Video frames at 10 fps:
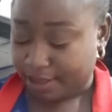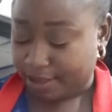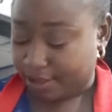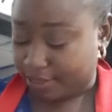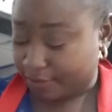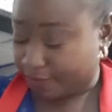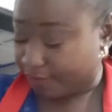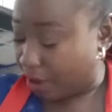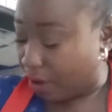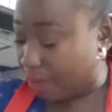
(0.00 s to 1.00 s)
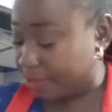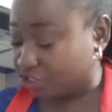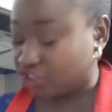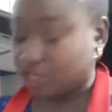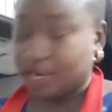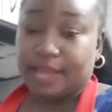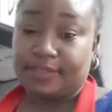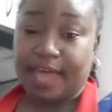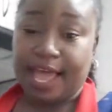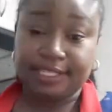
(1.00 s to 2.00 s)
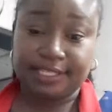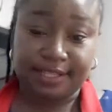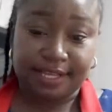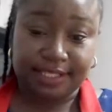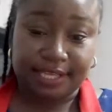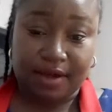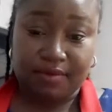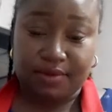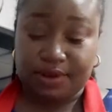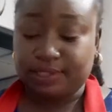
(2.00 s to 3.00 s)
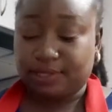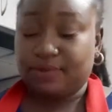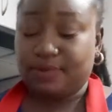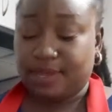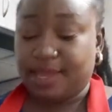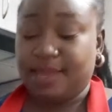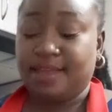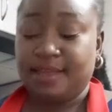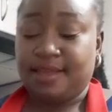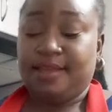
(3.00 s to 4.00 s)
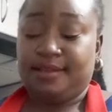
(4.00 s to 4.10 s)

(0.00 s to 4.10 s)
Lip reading: In the flour mixture like that. That's how it's looking.